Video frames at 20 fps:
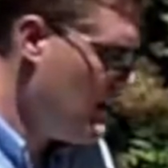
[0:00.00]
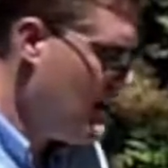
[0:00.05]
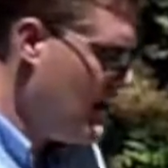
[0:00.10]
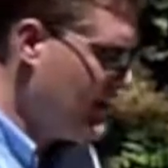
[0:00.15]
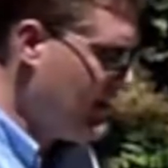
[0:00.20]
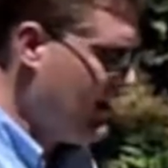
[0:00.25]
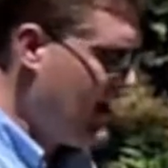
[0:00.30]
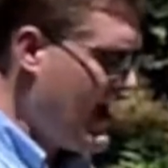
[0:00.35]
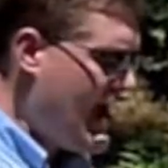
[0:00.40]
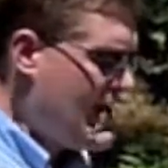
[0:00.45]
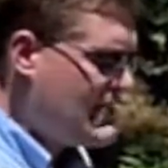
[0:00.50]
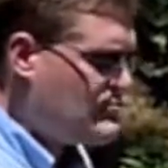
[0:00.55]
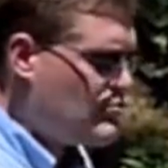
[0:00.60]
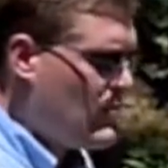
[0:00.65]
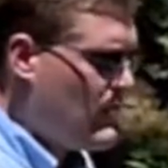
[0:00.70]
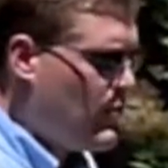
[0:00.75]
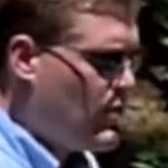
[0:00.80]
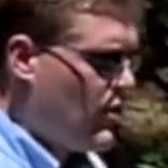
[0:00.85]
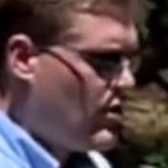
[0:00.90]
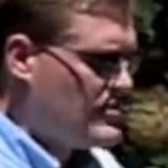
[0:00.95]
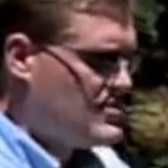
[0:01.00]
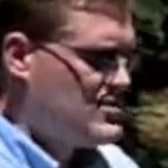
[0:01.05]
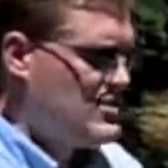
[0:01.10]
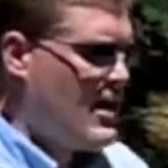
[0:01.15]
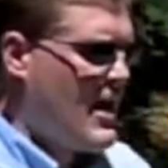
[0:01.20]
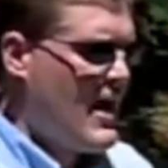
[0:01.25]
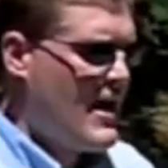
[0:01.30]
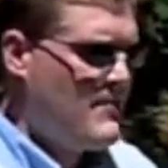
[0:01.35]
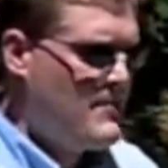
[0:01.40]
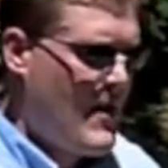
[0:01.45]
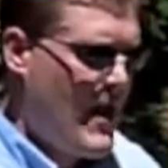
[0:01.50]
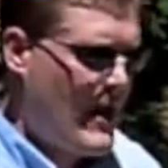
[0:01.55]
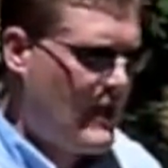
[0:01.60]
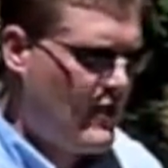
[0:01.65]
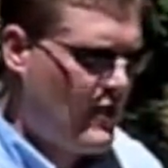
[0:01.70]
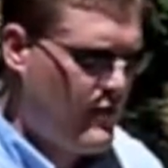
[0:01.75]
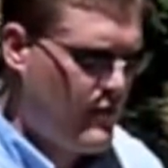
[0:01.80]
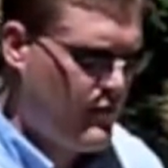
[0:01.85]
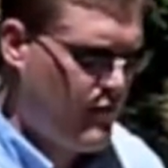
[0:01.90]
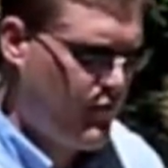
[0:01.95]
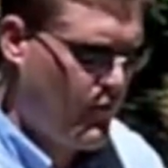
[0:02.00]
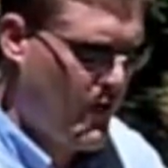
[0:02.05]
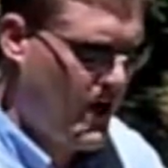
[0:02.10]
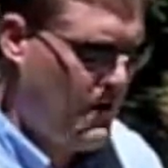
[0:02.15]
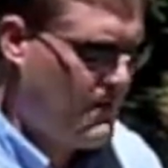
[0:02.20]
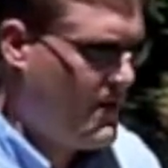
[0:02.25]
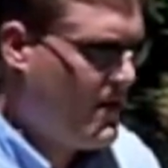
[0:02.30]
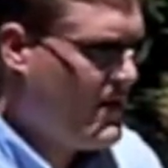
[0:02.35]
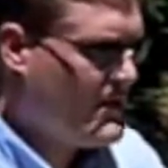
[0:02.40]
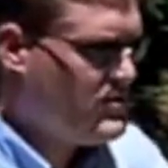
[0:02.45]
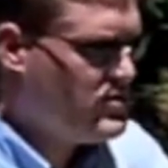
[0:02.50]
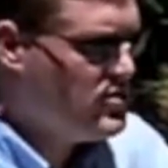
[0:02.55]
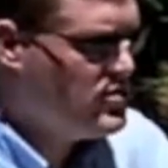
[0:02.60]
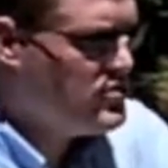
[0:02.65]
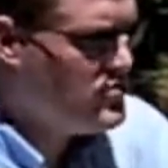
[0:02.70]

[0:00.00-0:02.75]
And last, we put our slide back on the frame. Now I do